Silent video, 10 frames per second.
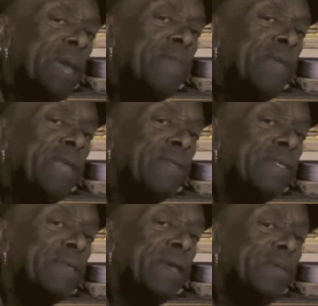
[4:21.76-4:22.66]
favorite
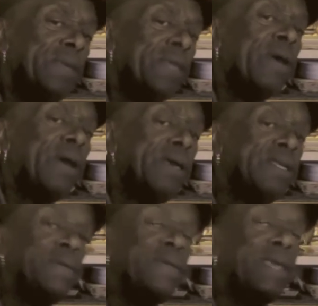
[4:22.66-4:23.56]
song? Because
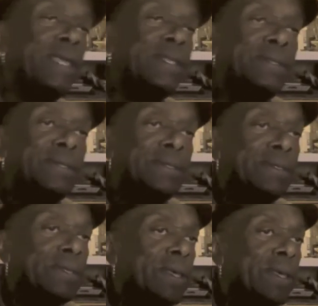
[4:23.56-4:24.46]
of
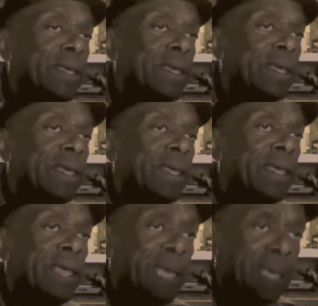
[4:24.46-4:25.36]
its
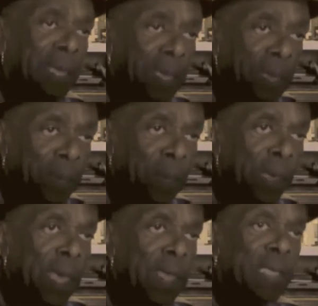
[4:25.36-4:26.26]
him
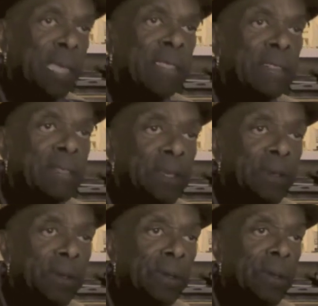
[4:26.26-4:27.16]
as a
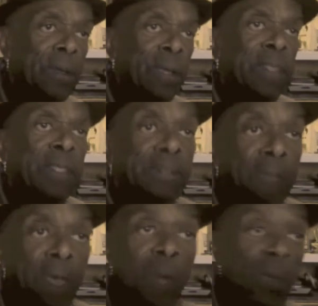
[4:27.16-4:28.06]
singer. The
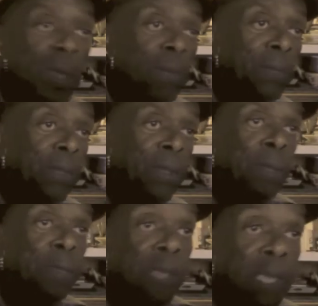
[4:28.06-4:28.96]
song one
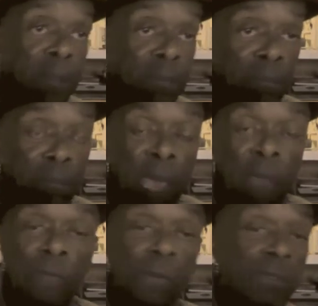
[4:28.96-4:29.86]
being my
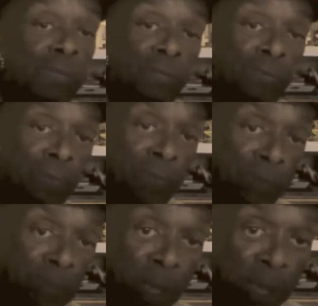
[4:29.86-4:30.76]
first
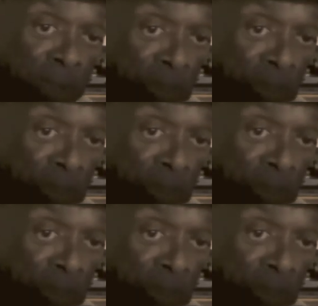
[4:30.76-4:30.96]
song as a